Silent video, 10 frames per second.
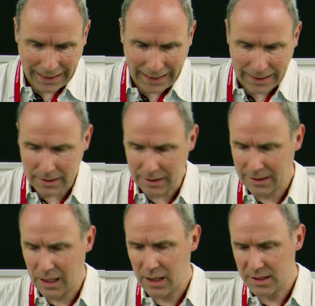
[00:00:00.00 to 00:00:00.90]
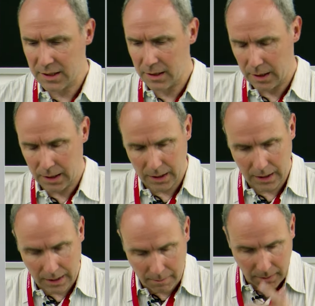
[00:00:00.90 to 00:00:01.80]
in the task
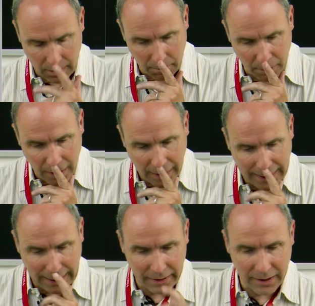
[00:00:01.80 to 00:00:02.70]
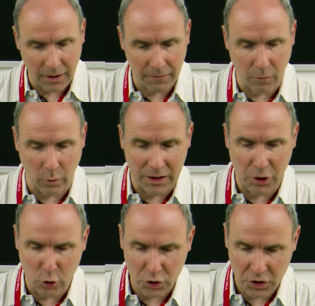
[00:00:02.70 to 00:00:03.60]
bar area of
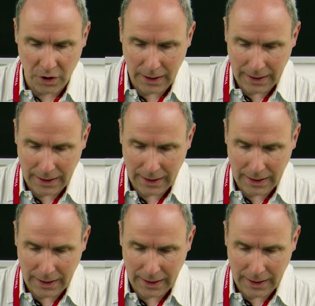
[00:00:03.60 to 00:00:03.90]
Windows,